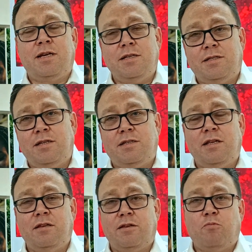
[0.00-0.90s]

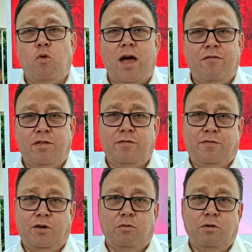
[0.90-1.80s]
consistent, whatever the
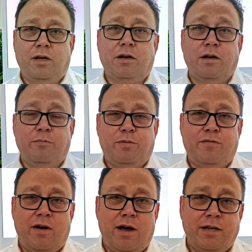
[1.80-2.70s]
fuel you're going to
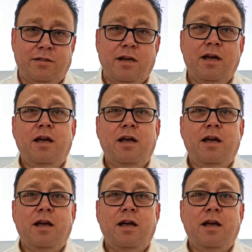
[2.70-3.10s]
provide.